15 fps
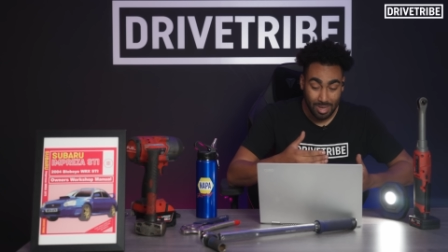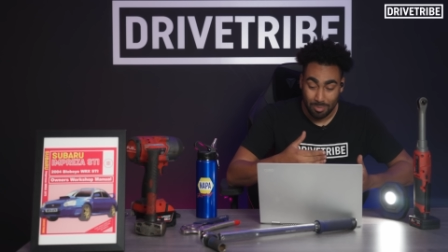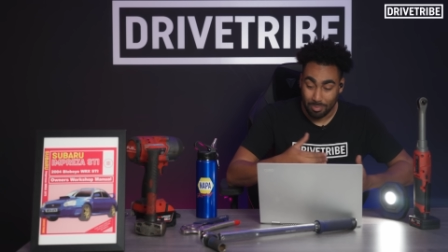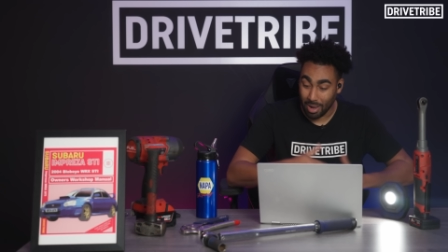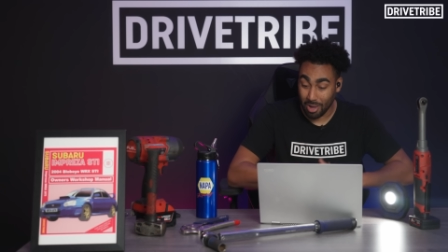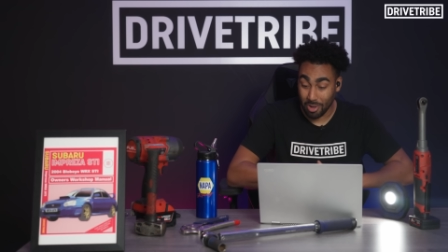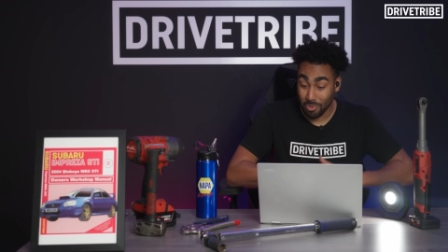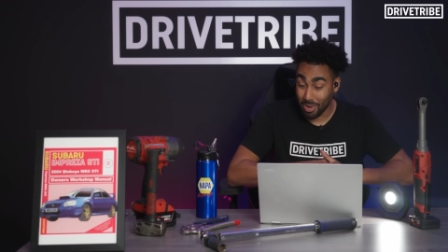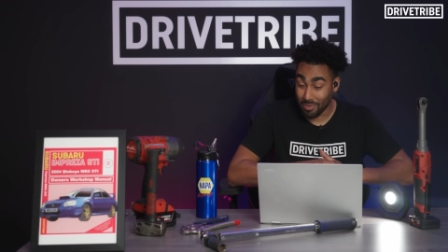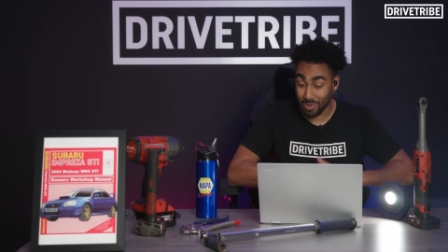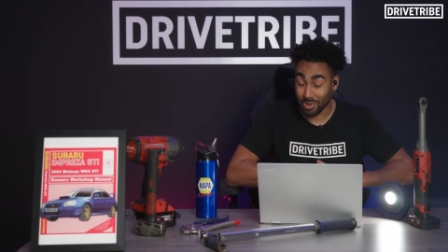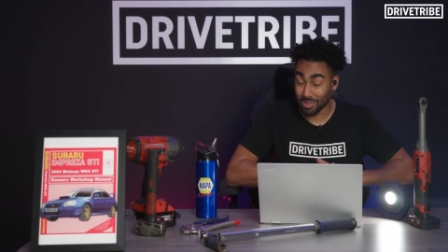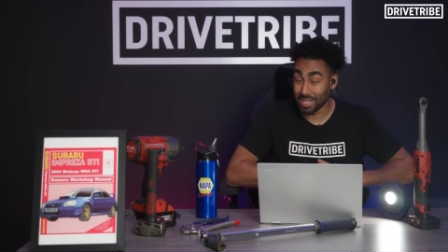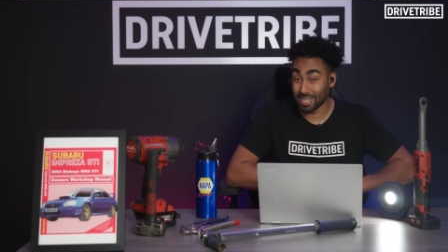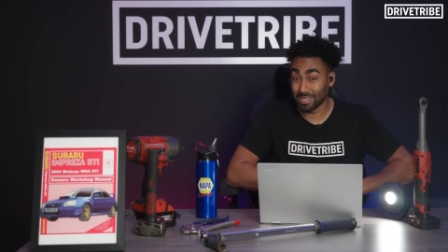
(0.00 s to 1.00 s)
But whoever
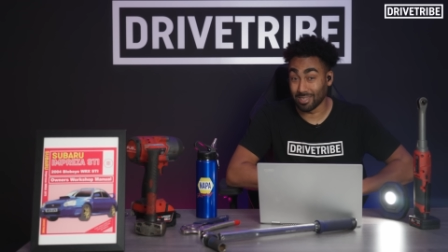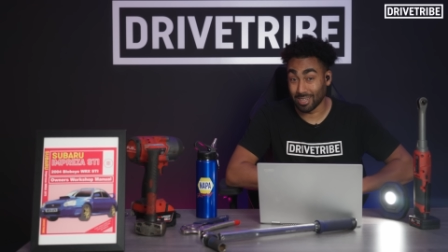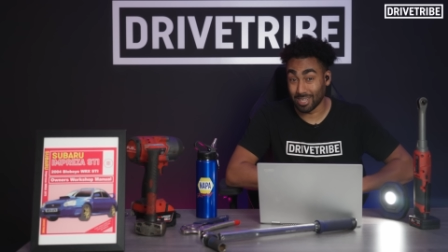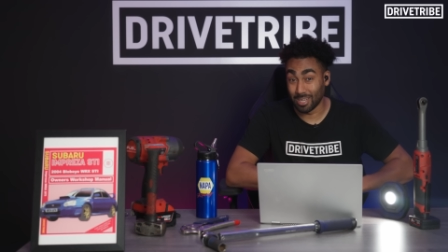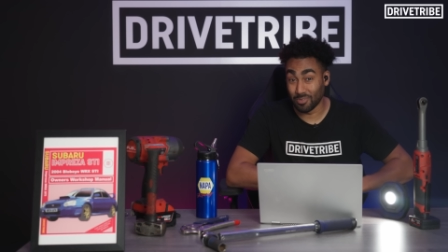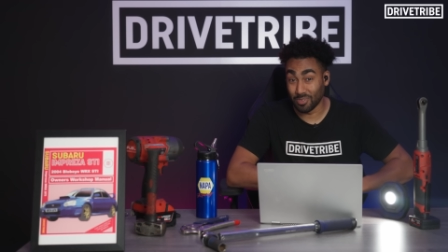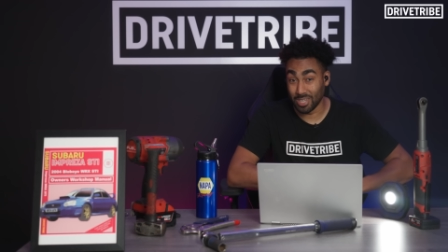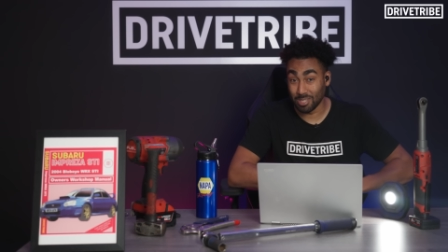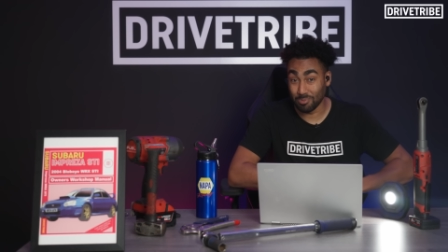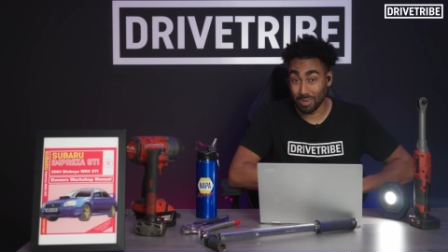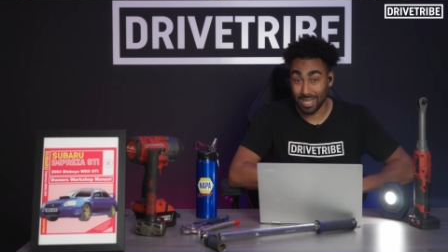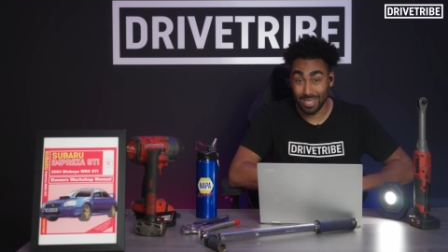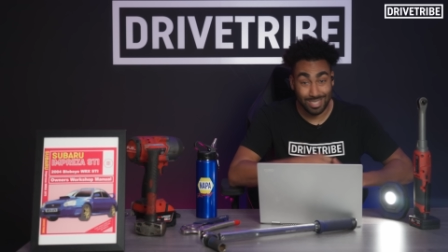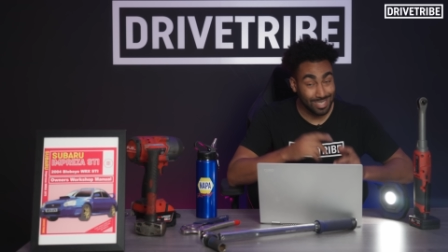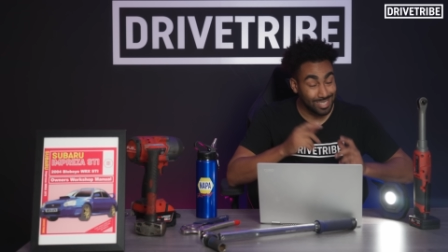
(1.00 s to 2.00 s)
got that stuck in the first
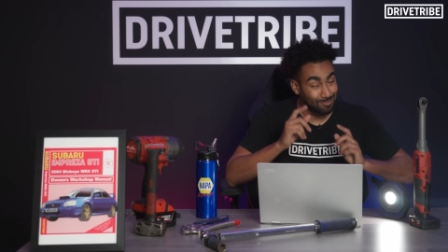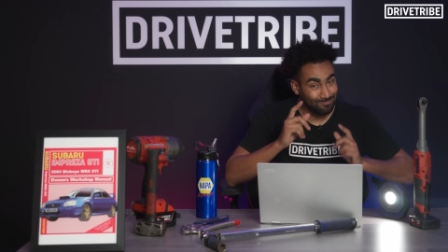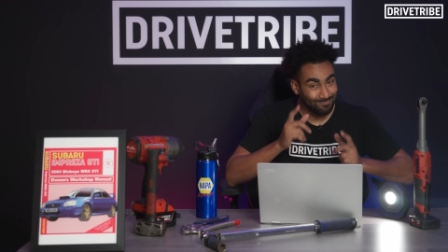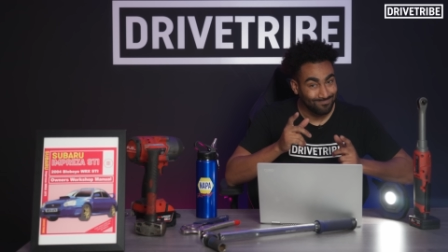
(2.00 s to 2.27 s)
place,